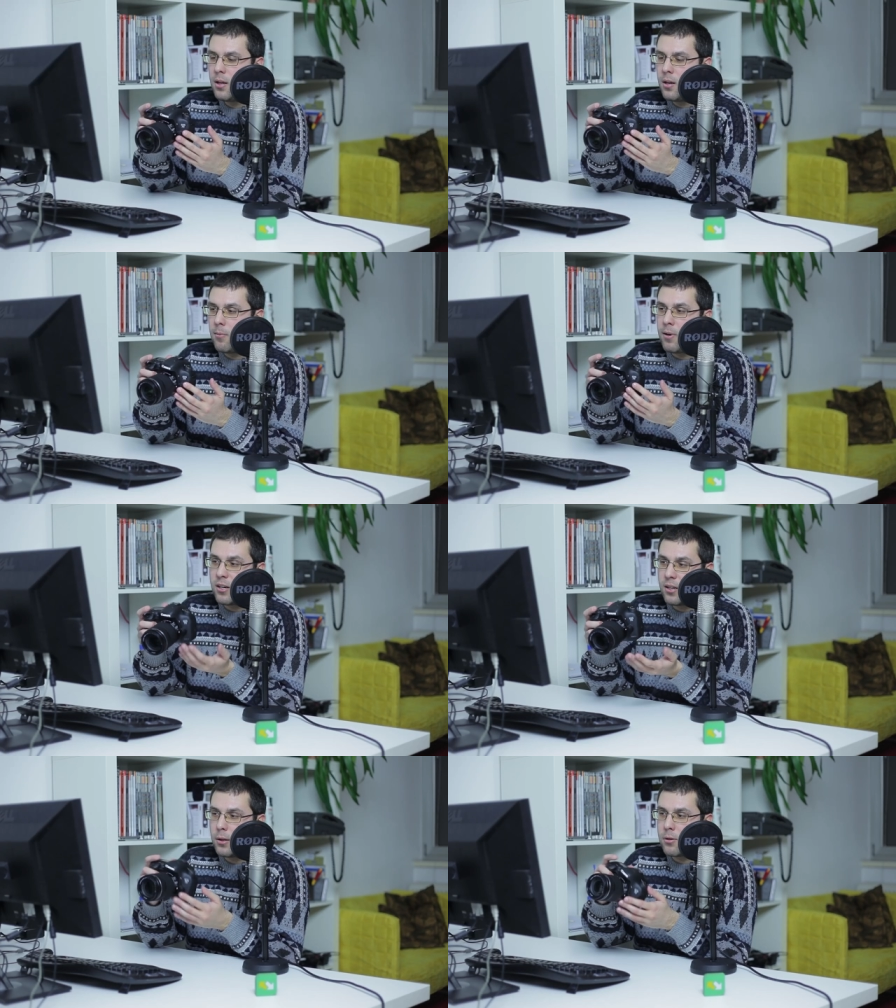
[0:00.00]

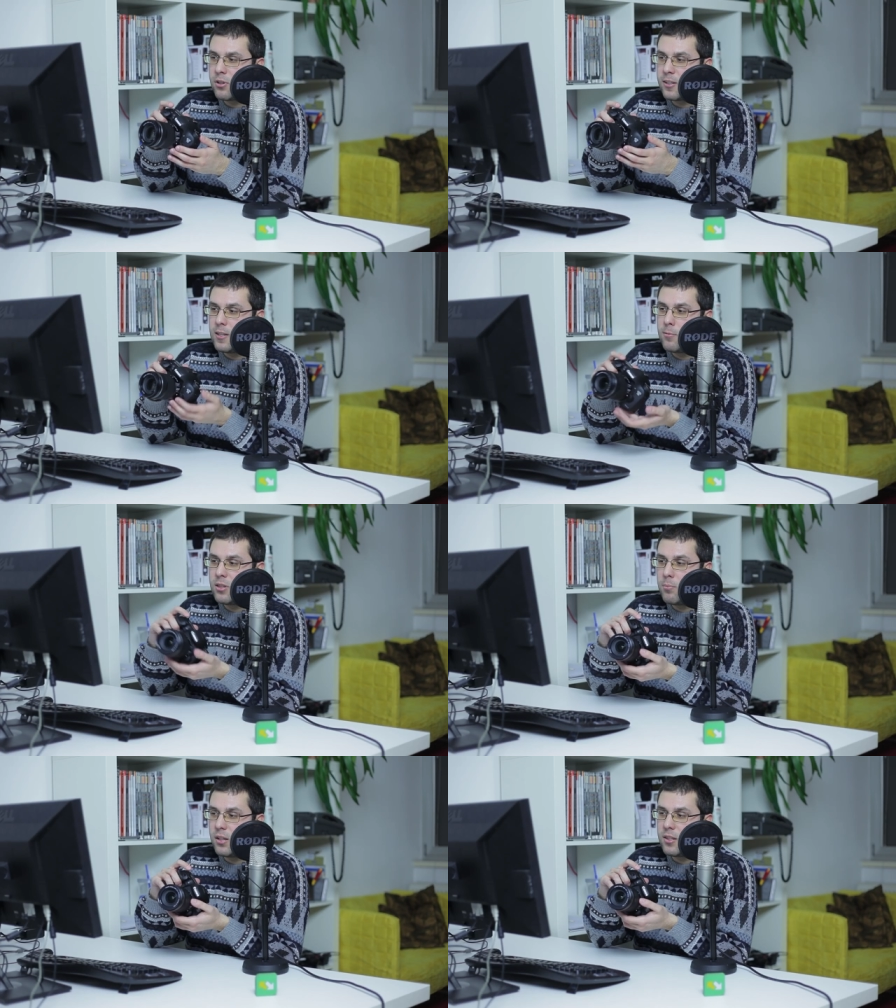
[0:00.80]
wireless
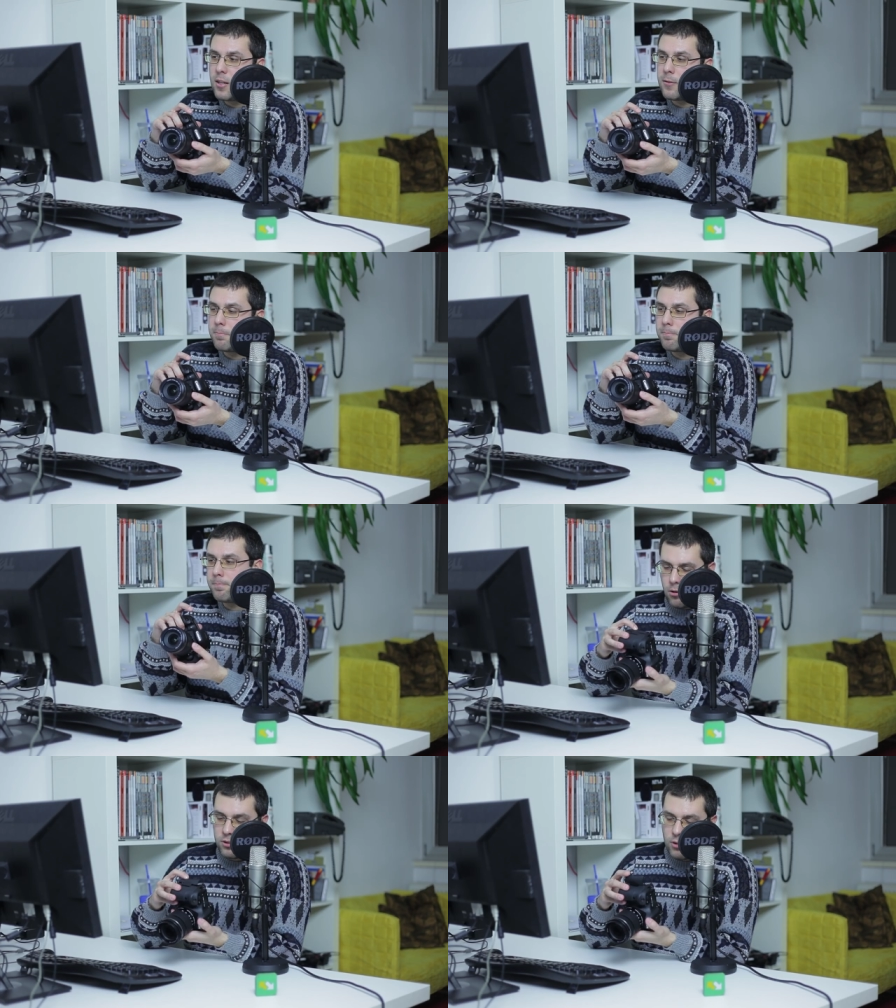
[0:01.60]
connectivity built in. On the